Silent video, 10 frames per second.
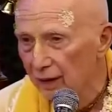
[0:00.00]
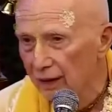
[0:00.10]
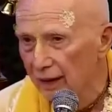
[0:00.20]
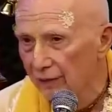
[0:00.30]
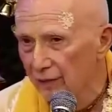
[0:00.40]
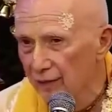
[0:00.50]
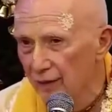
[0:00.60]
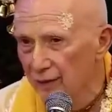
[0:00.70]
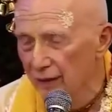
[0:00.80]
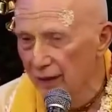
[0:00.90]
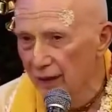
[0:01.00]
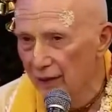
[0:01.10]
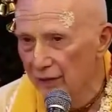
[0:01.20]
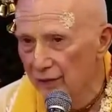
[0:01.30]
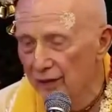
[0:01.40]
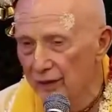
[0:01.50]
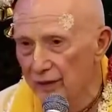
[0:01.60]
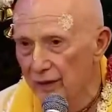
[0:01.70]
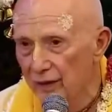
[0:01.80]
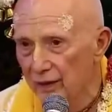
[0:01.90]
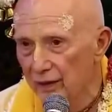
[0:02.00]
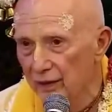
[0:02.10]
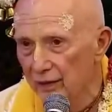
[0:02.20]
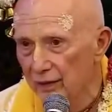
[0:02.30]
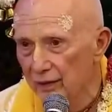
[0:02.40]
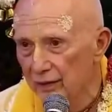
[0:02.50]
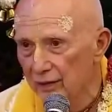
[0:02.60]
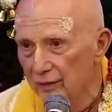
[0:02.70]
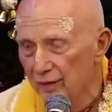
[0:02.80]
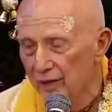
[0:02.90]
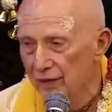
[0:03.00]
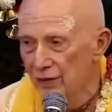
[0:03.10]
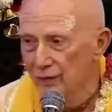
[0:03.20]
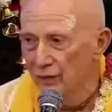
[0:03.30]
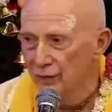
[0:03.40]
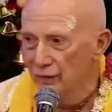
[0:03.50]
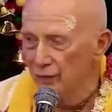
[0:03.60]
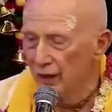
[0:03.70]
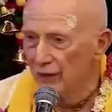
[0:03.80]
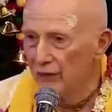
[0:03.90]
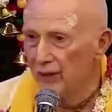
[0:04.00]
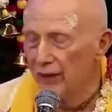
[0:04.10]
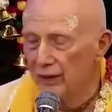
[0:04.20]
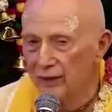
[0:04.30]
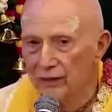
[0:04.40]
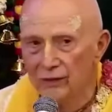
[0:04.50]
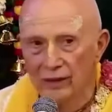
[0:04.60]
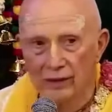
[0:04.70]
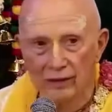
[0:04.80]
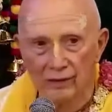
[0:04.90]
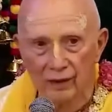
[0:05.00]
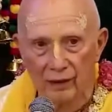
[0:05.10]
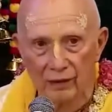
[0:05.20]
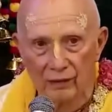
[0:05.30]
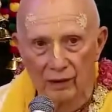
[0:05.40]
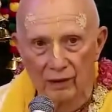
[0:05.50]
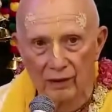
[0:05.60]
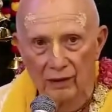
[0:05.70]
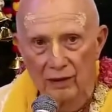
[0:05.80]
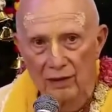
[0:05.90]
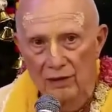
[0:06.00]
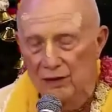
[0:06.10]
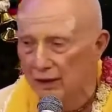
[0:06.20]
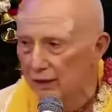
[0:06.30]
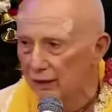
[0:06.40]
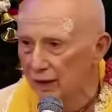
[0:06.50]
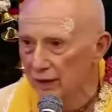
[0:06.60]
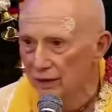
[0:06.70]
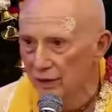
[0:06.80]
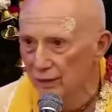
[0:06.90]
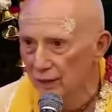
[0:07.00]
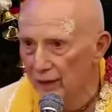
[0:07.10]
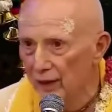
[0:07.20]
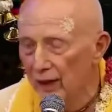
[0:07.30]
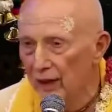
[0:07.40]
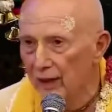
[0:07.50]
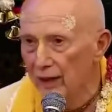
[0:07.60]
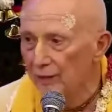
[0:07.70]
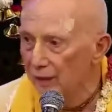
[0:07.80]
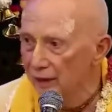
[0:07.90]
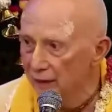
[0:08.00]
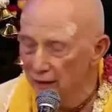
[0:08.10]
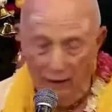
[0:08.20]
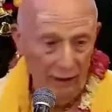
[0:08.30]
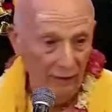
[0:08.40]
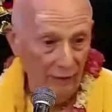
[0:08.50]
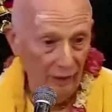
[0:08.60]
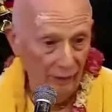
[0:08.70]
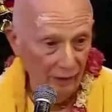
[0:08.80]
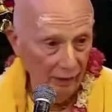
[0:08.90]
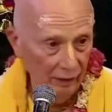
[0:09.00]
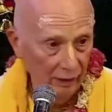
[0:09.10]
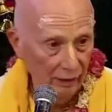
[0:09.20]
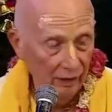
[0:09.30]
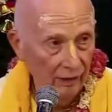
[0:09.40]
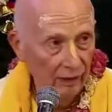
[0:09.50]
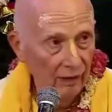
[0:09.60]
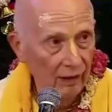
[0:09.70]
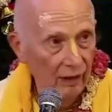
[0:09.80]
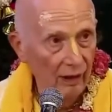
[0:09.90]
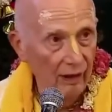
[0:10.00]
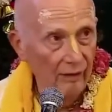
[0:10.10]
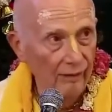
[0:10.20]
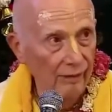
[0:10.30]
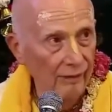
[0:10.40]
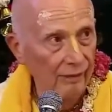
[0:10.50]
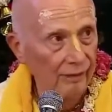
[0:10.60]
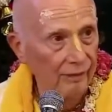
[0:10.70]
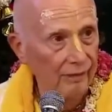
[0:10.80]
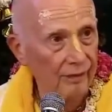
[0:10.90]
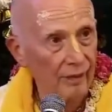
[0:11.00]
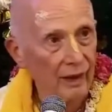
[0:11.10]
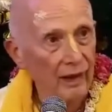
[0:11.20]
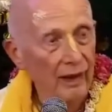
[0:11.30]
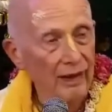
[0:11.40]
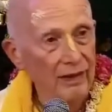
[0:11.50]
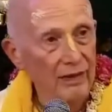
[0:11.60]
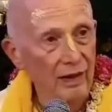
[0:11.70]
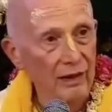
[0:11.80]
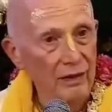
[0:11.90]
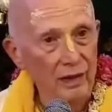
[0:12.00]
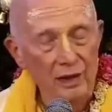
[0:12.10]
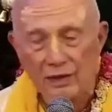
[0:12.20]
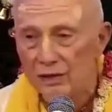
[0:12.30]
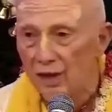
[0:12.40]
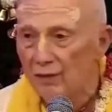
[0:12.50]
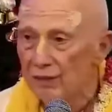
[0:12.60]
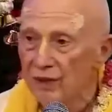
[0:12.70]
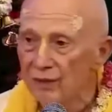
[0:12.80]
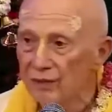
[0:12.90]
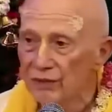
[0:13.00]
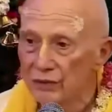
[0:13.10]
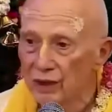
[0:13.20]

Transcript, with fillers: I can't remember the actual Bengali, maybe someone will remember, Advaita Dvaita Bhadra Sakale Samana E Manda E Brahma E He says, some people